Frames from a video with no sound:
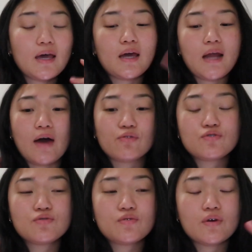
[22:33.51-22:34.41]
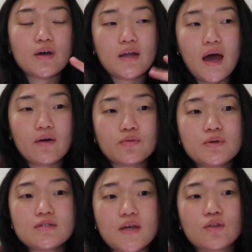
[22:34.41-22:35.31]
And how do
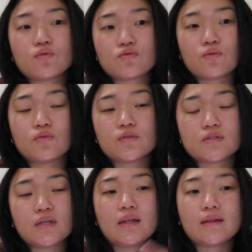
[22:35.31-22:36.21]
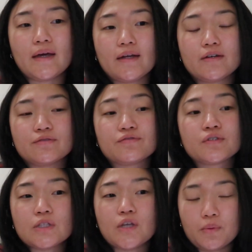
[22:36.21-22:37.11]
we set those goals in light of
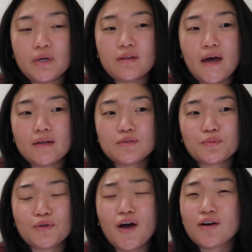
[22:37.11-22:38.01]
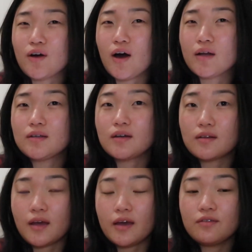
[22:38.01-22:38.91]
knowing that we're not God in our
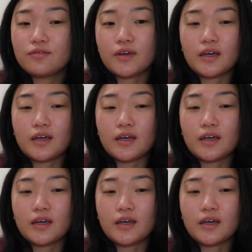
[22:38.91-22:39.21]
life,